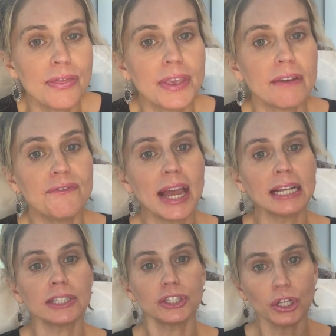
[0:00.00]
then
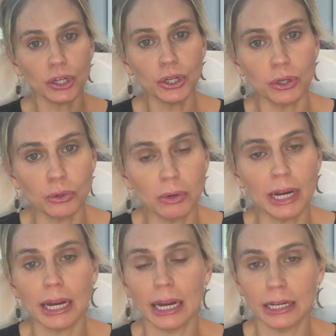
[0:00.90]
phase two
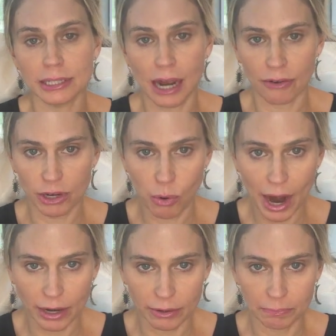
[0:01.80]
is not
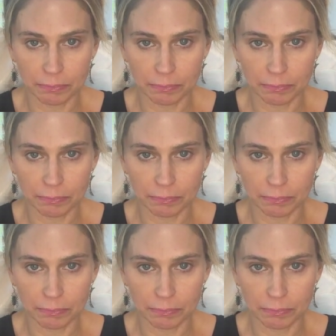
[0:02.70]
required.